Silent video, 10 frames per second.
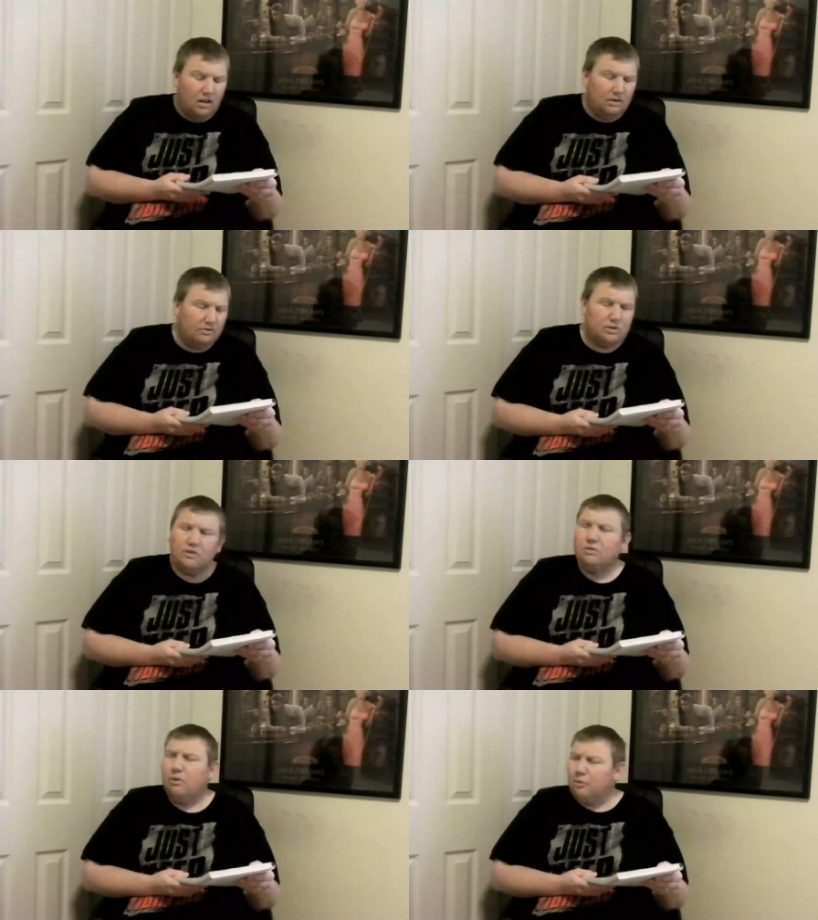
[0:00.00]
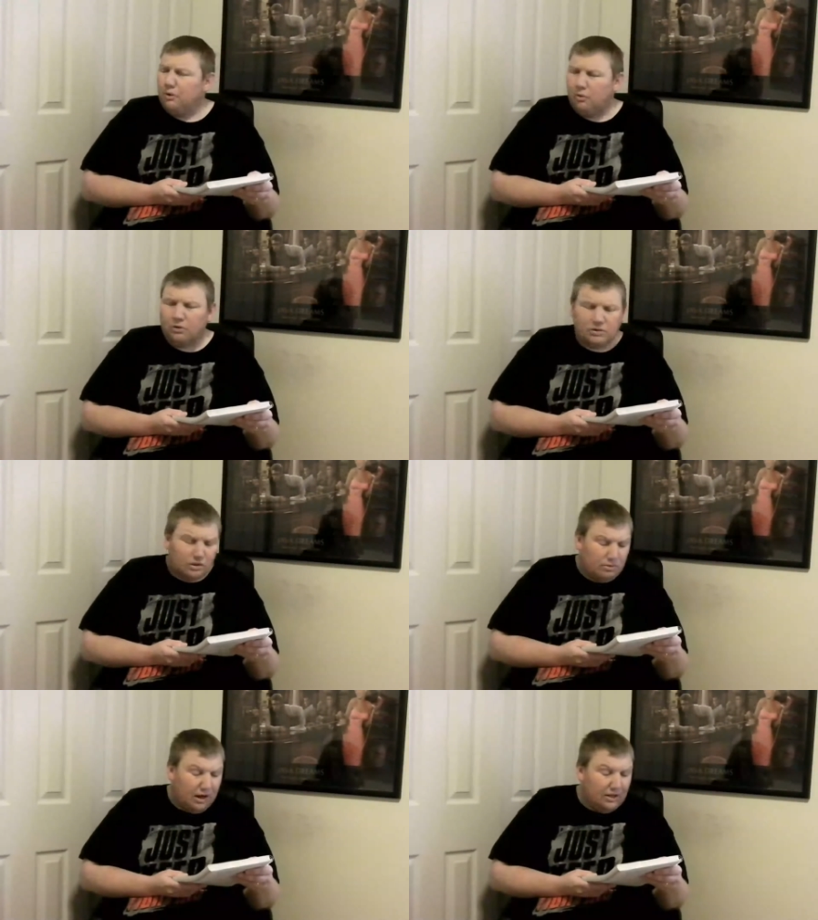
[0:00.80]
It was a
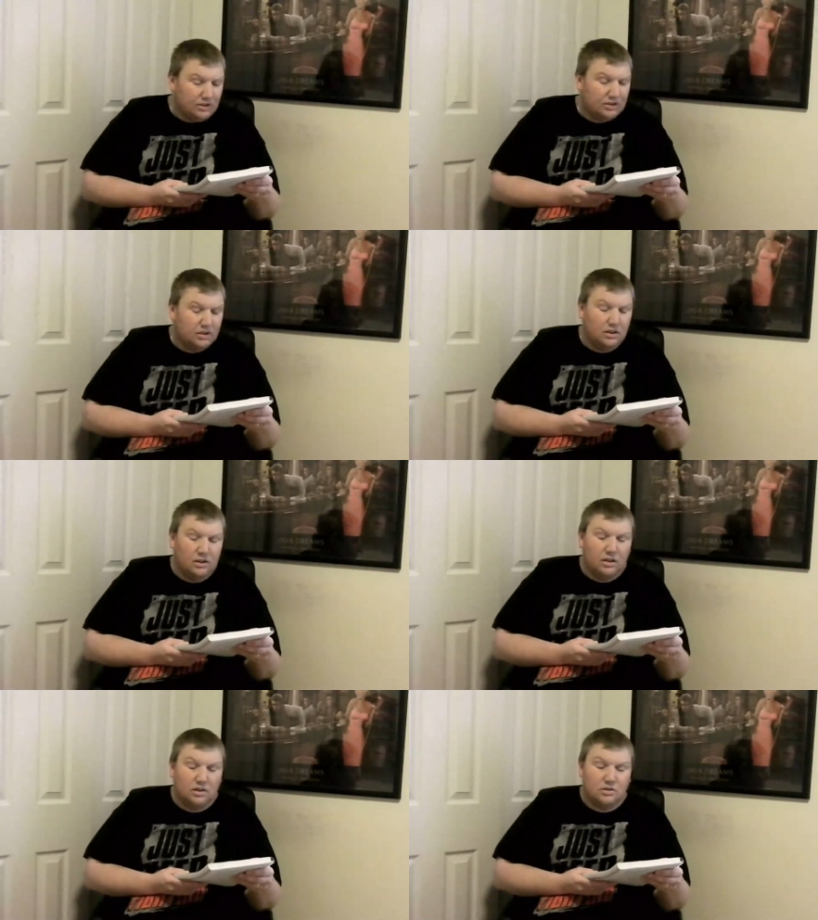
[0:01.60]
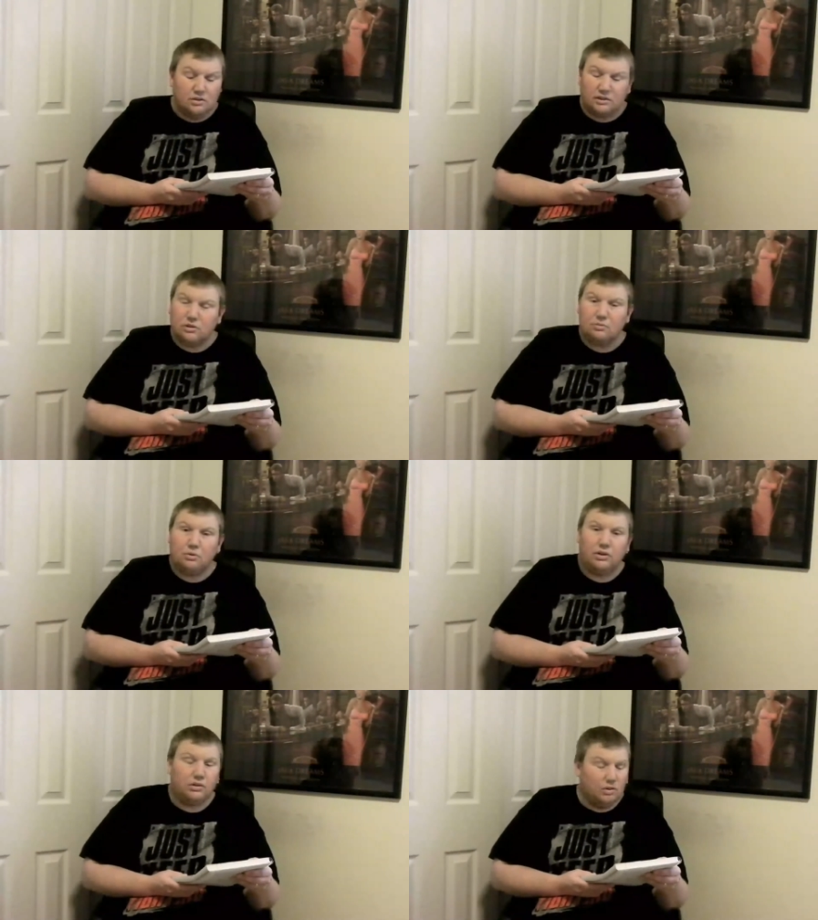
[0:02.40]
2¾-star match. It was actually a
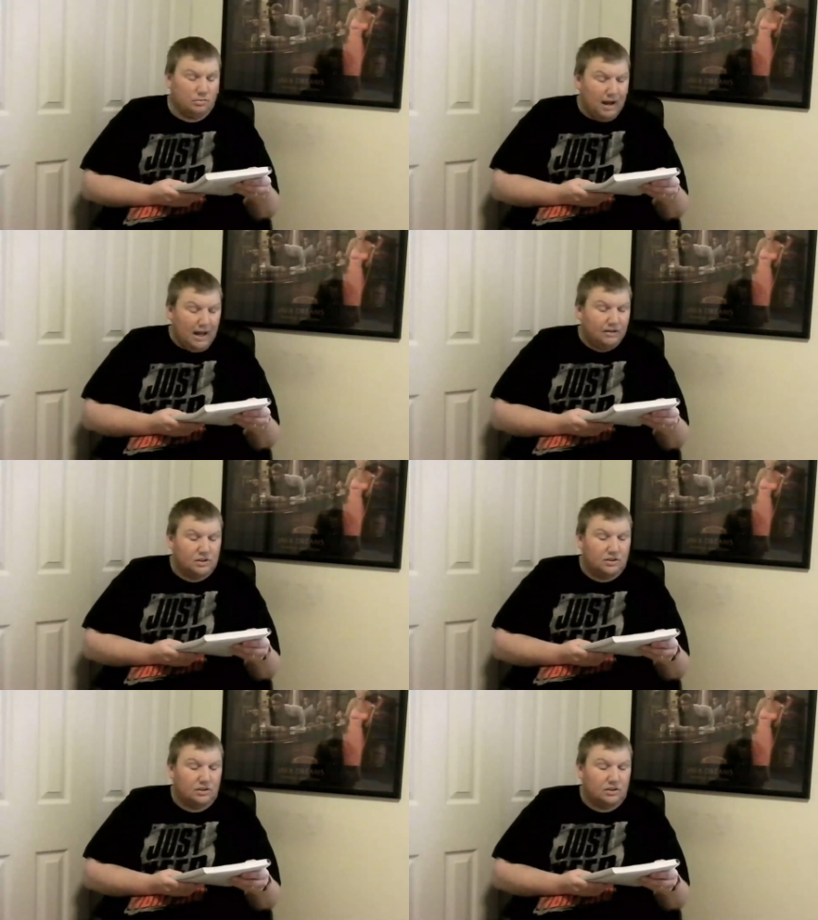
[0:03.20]
pretty good little match.